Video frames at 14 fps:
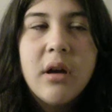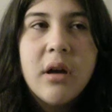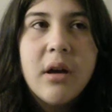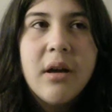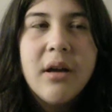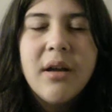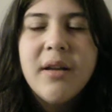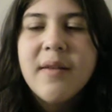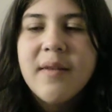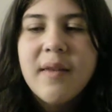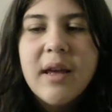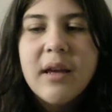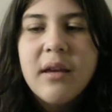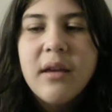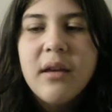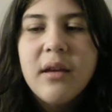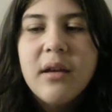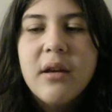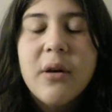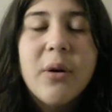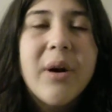Yeah, it's like,
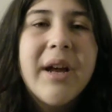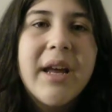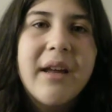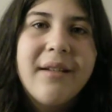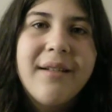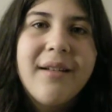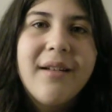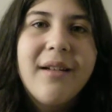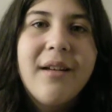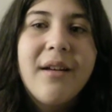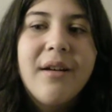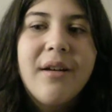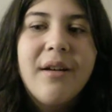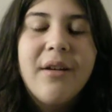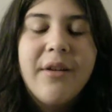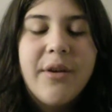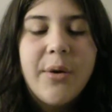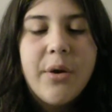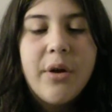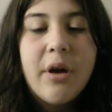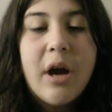okay,
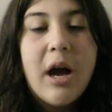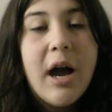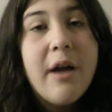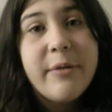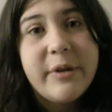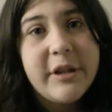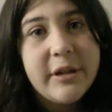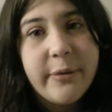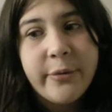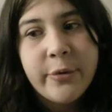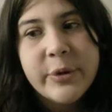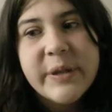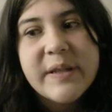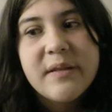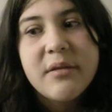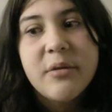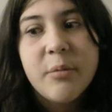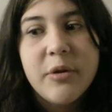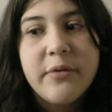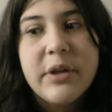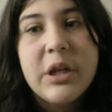I really love Grease,
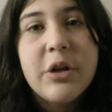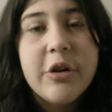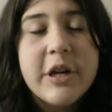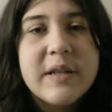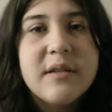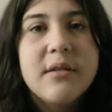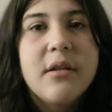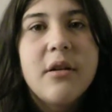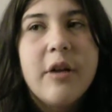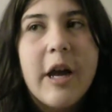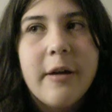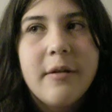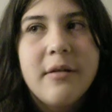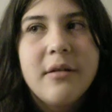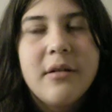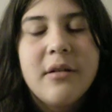the movie Grease, okay?